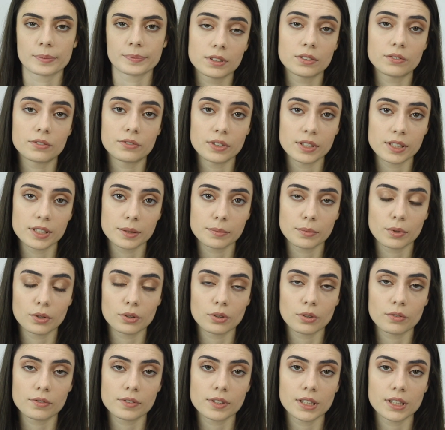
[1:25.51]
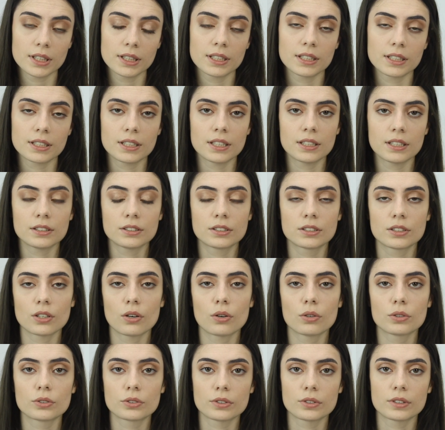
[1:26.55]
The first month of selling is
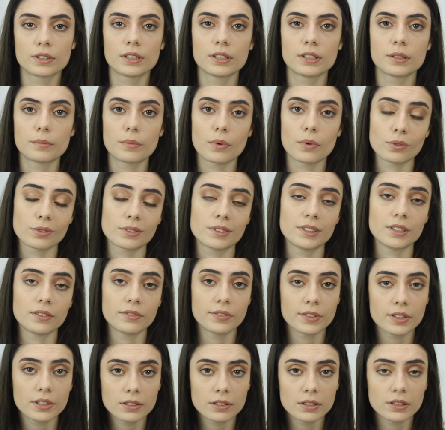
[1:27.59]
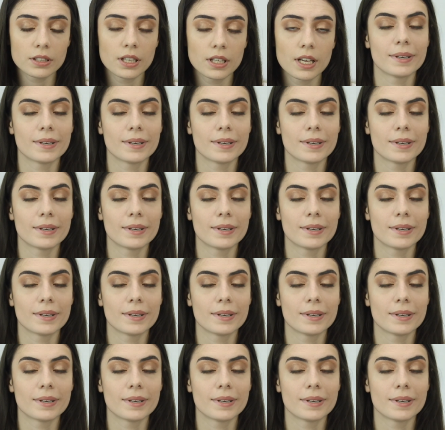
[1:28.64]
also the most difficult,